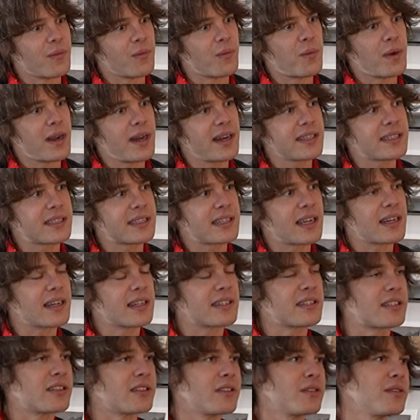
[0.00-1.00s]
when I
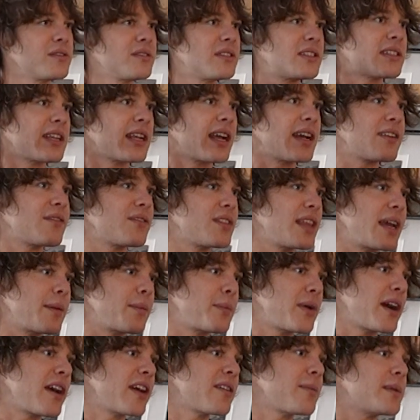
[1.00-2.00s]
started to lose sight of that
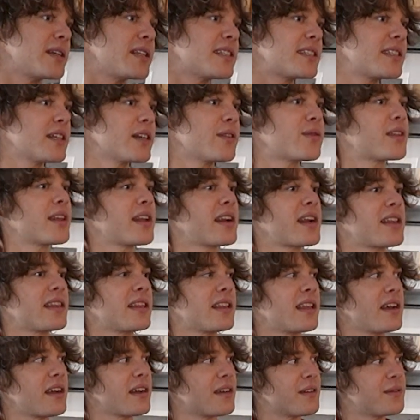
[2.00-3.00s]
part of myself that I
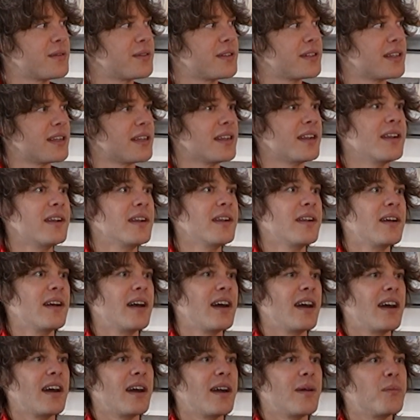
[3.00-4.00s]
loved,
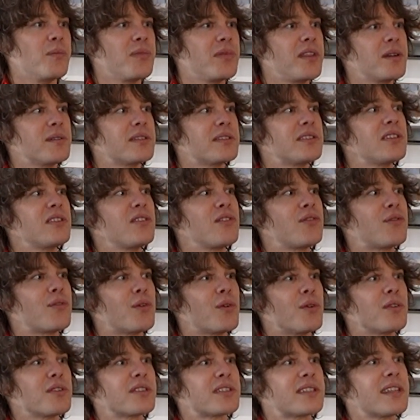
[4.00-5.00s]
there was no
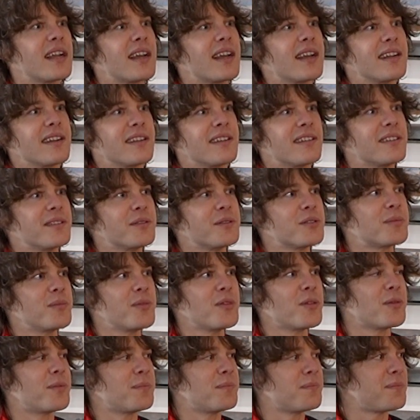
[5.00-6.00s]
foresight in it. It was
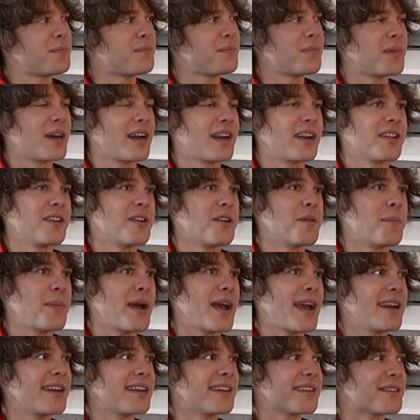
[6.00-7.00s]
more I don't know,
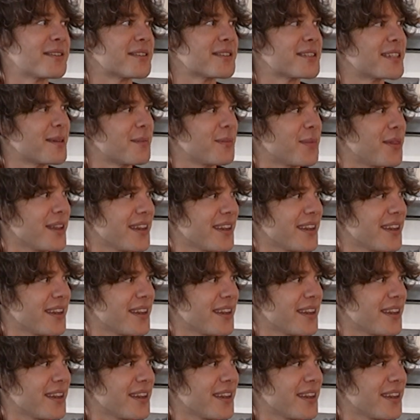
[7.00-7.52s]
panic or something.